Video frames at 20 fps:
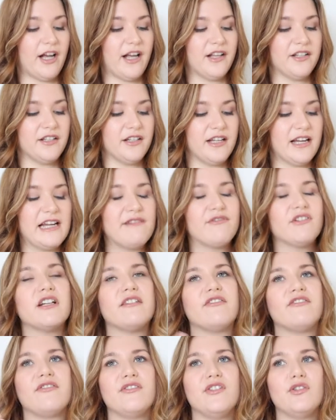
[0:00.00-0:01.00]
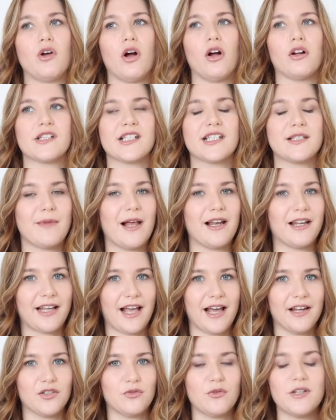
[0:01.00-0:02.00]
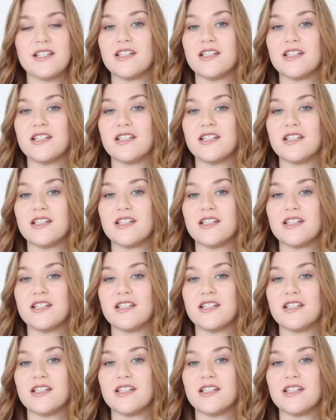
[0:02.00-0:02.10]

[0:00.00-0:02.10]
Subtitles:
And even if you can't smell a candle,